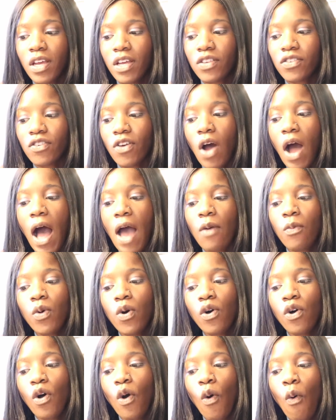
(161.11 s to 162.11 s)
so I
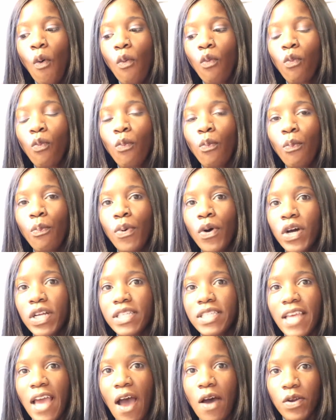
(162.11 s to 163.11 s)
will put
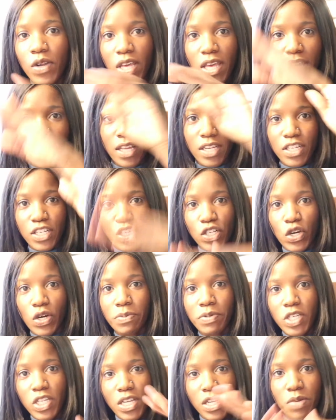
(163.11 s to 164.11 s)
down in the
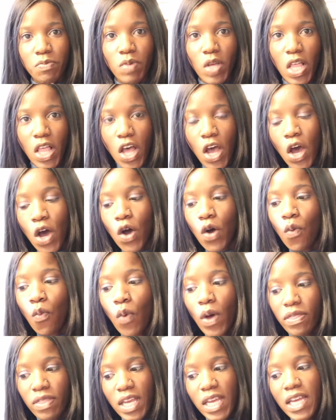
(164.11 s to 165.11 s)
description below
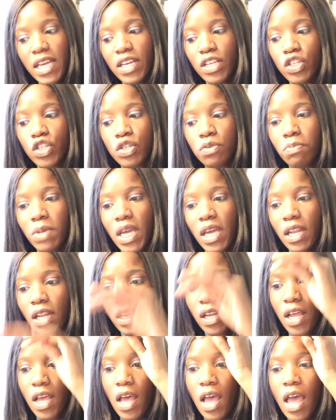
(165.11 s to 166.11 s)
what they each mean.